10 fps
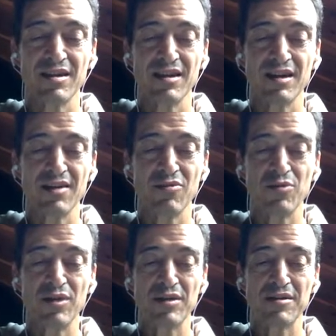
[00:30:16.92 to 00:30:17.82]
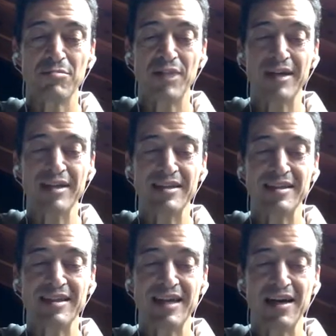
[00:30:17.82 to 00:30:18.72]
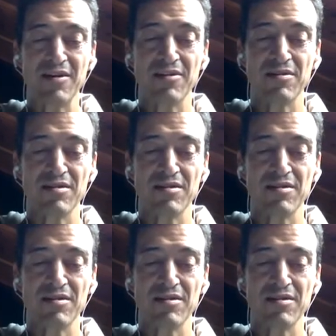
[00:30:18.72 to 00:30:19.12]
And we're going to practice now,